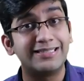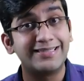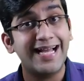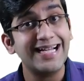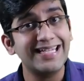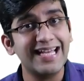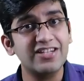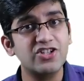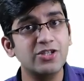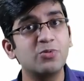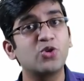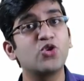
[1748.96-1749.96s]
That
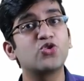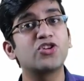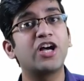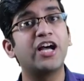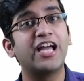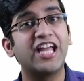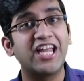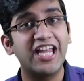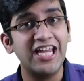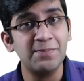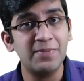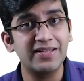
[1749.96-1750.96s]
gastric mucosa
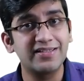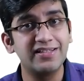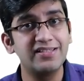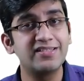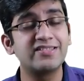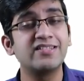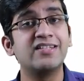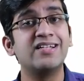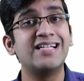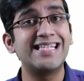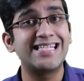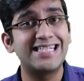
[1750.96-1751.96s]
in Meckel's
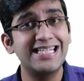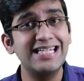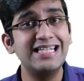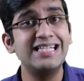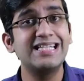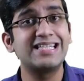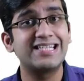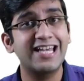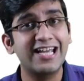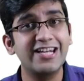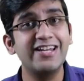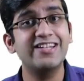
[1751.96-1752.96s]
still
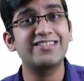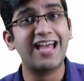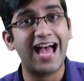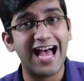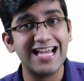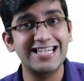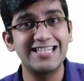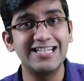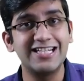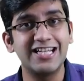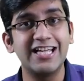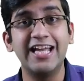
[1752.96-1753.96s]
secretes
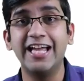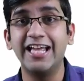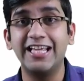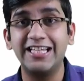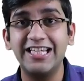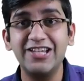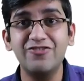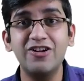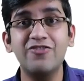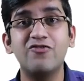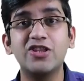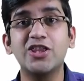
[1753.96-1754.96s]
acid
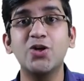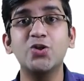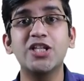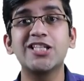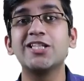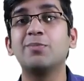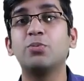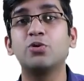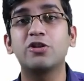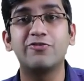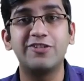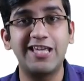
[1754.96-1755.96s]
even without the
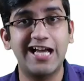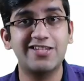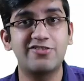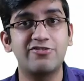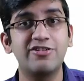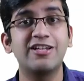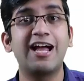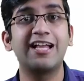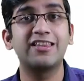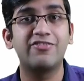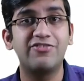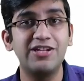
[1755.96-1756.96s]
support of gastrin
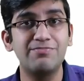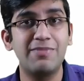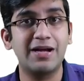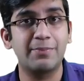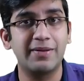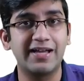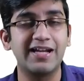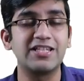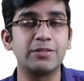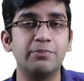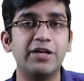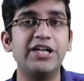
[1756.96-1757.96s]
and the feedback
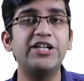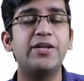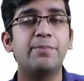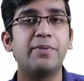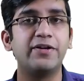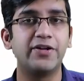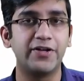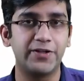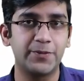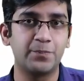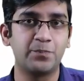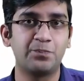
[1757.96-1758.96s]
mechanism. Independent.
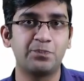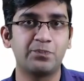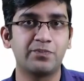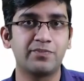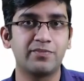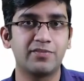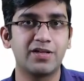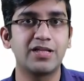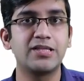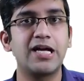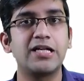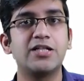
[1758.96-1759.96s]

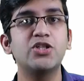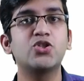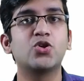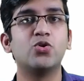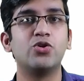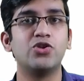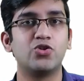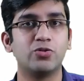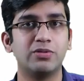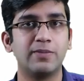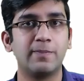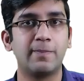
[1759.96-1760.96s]
That is choristoma.